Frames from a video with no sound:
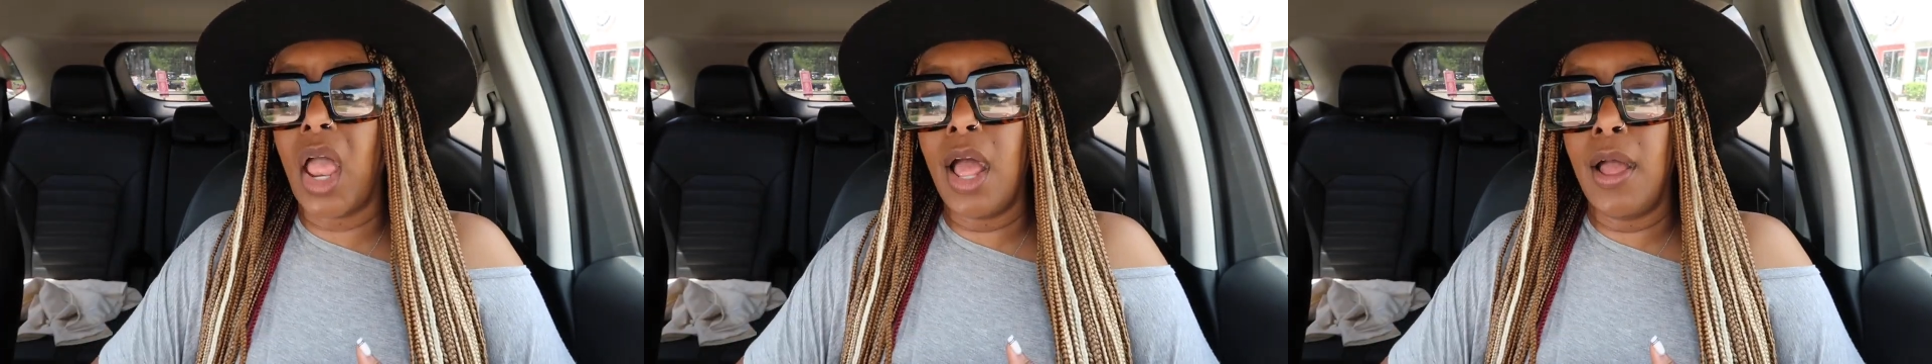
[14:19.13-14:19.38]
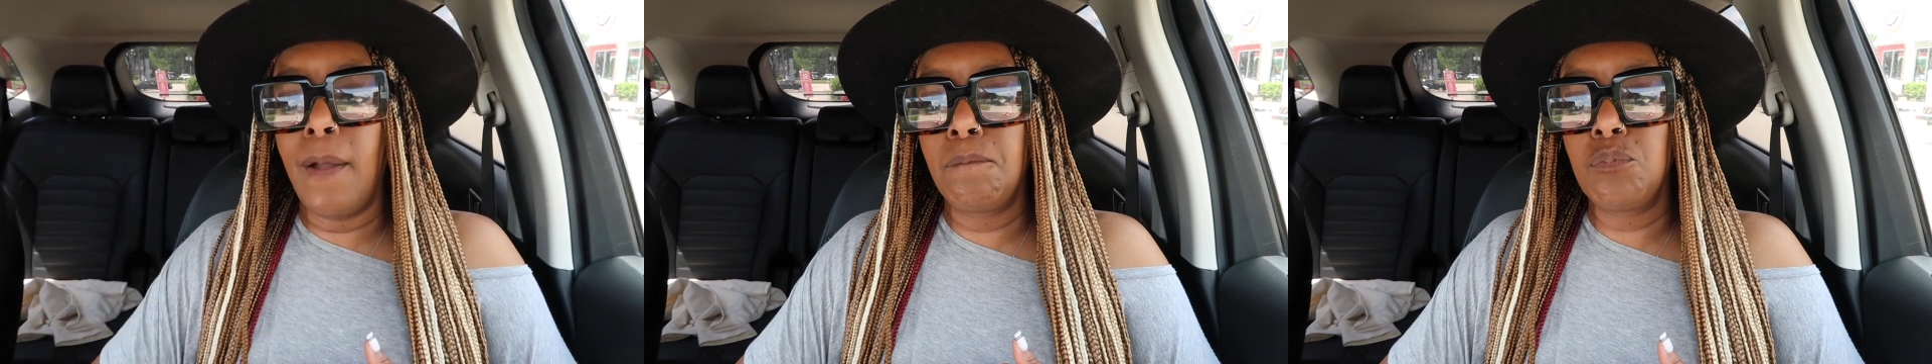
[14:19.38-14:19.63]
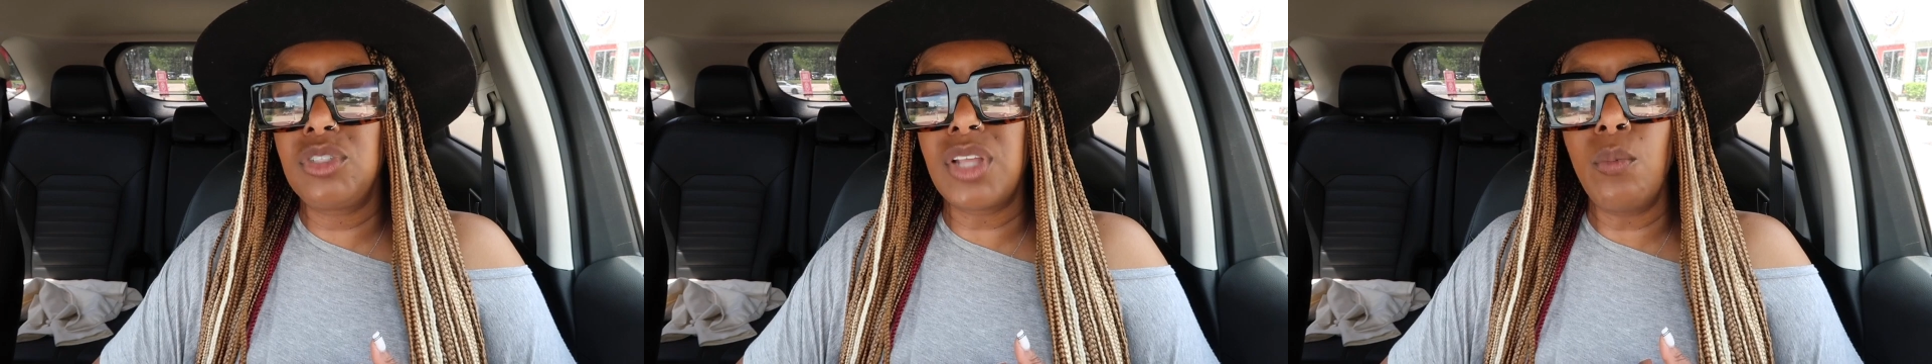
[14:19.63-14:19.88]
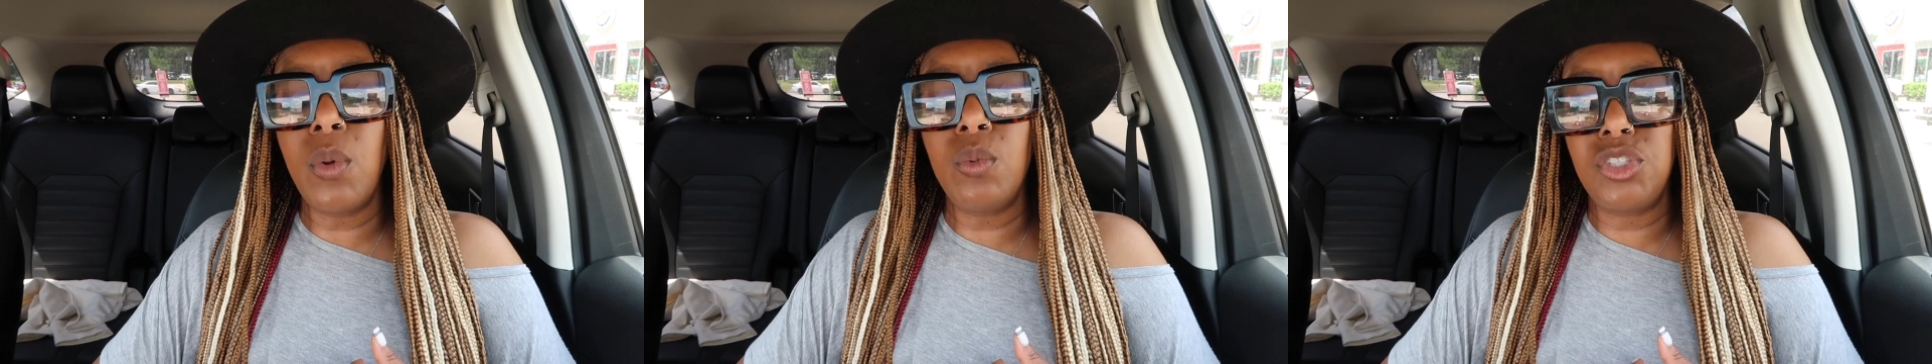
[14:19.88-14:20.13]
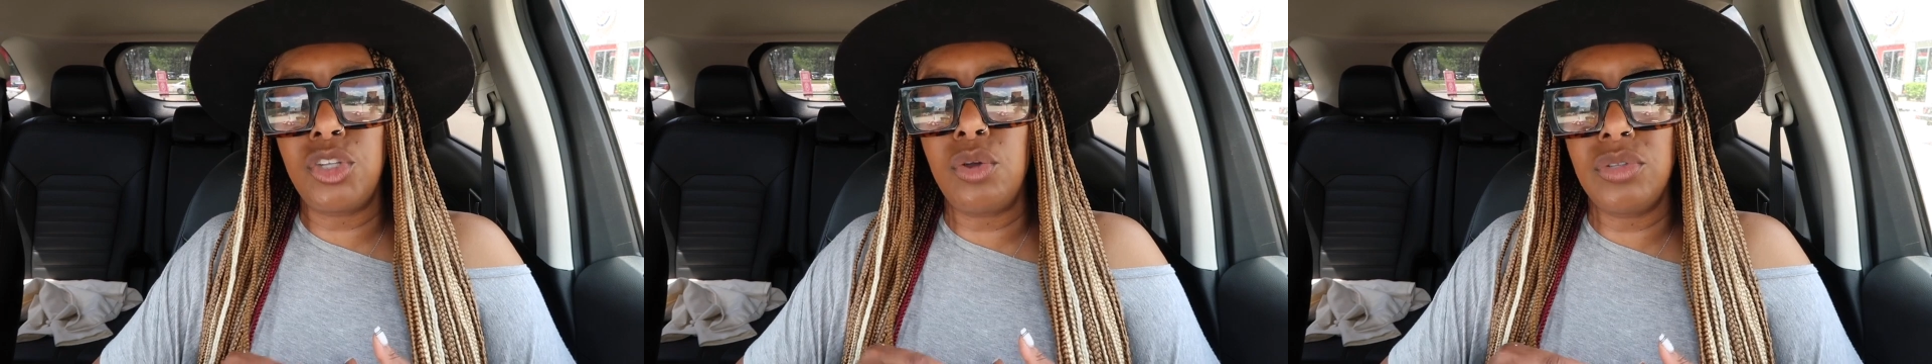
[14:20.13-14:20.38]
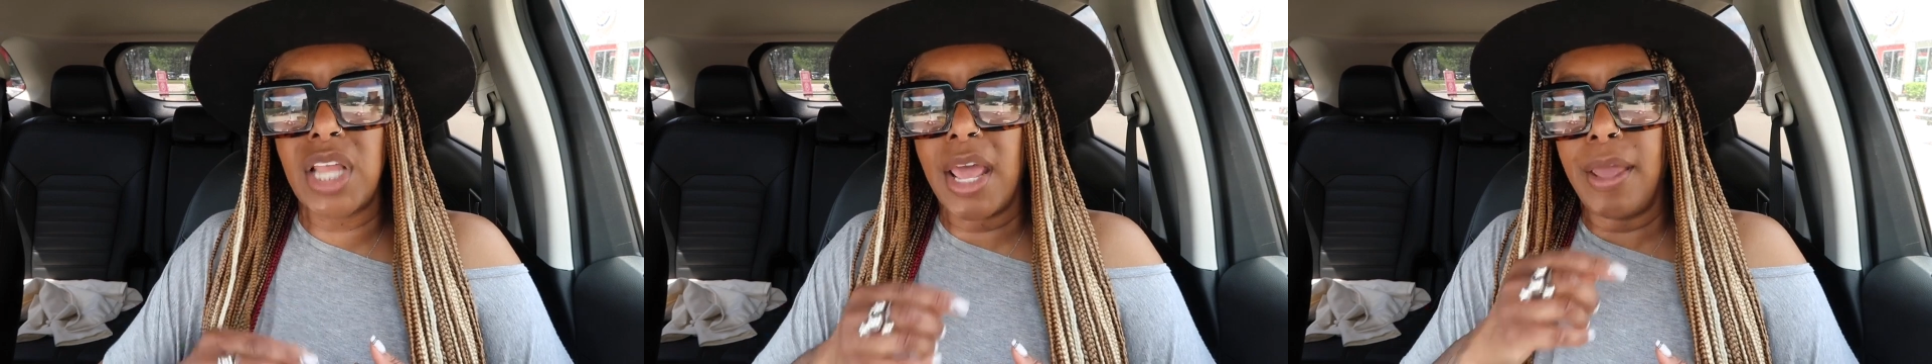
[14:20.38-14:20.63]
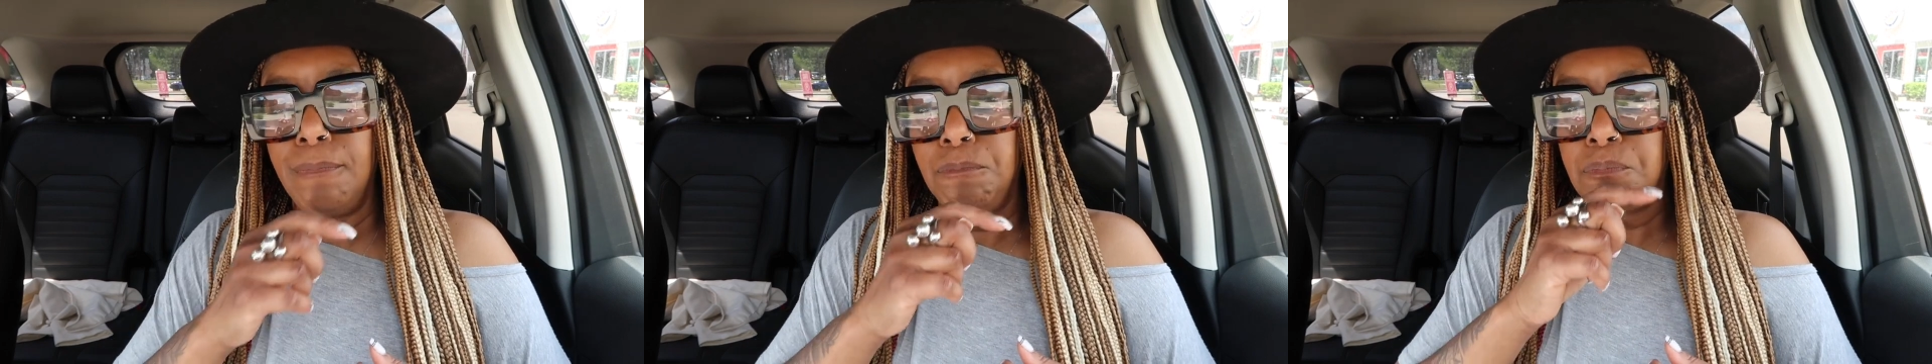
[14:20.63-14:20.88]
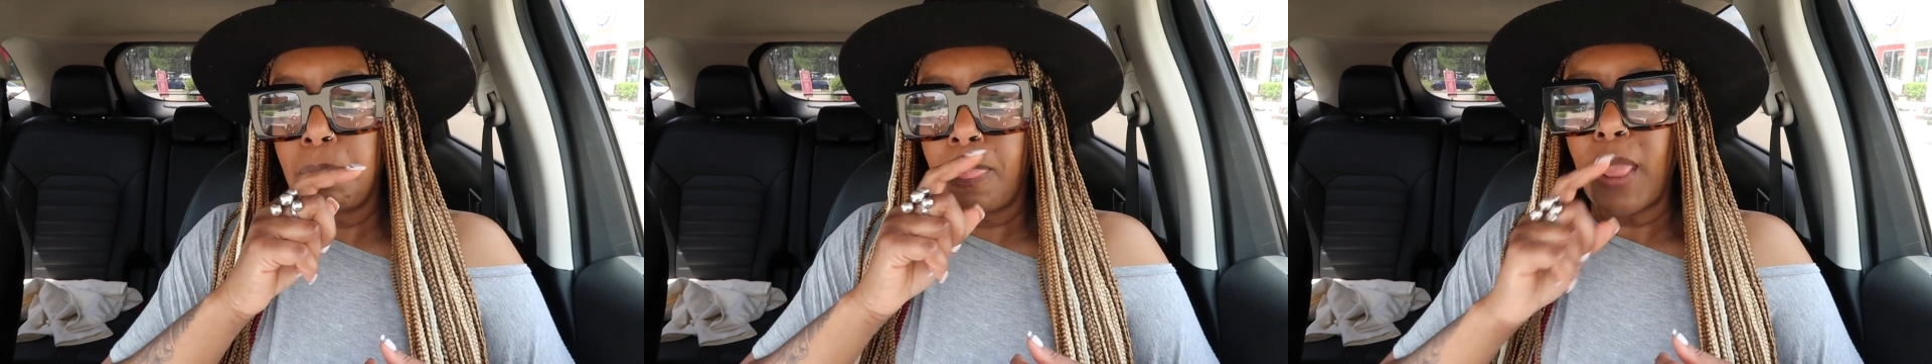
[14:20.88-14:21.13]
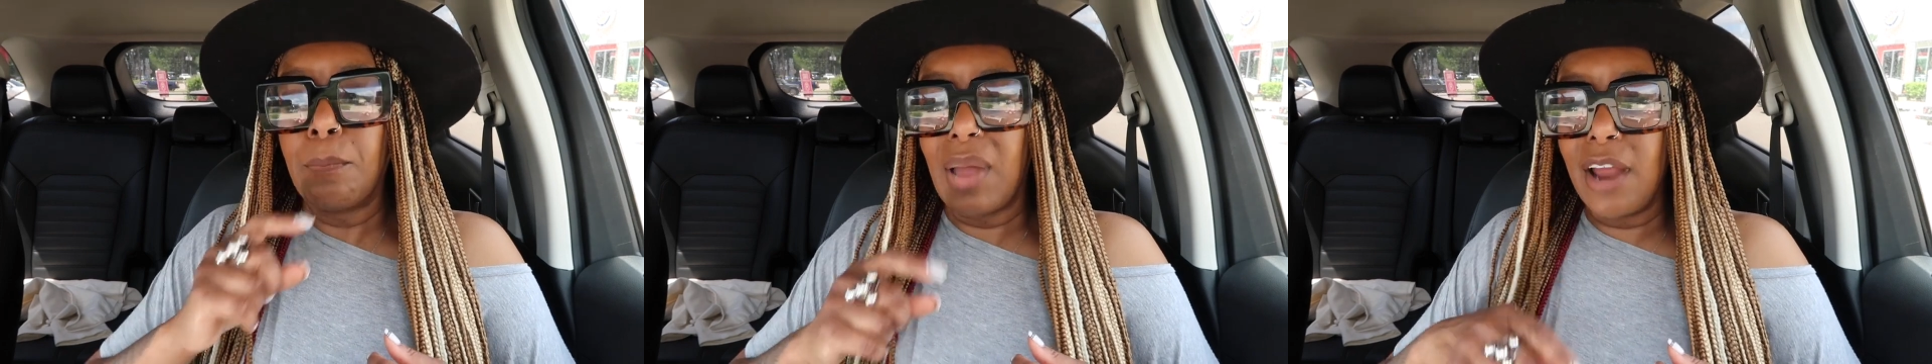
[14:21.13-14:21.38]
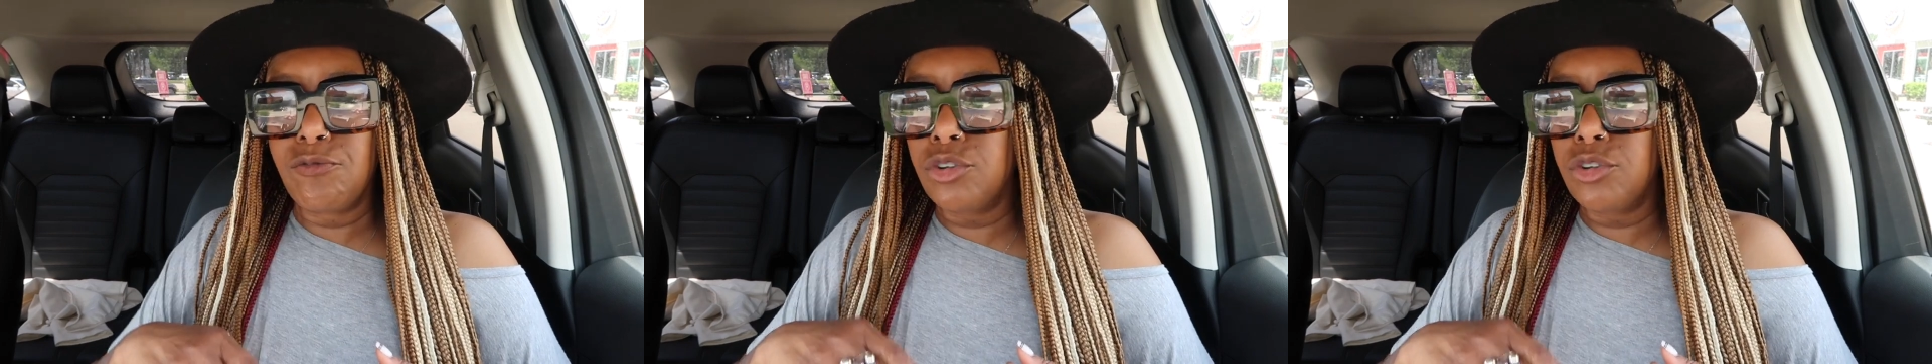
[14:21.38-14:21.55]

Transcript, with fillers: Um, someone was told that by